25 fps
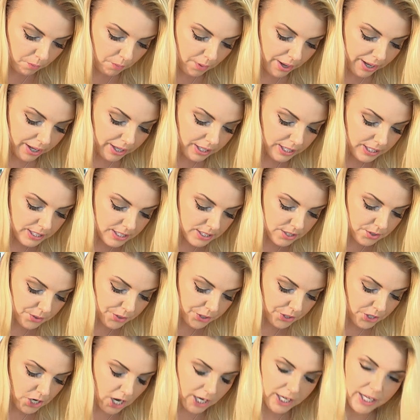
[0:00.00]
way so
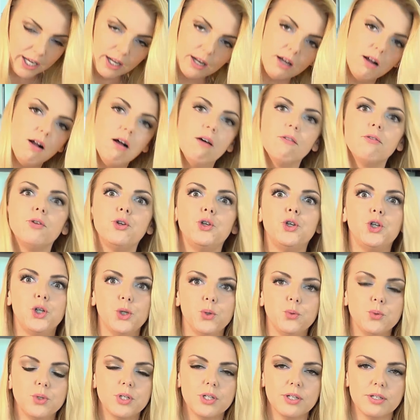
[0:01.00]
you're not getting all the
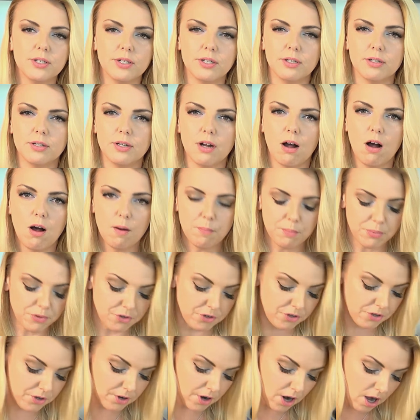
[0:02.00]
juices up
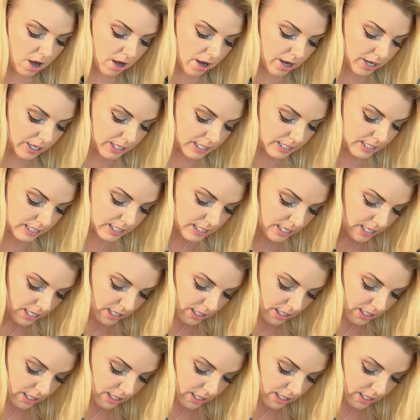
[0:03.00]
into your eyes.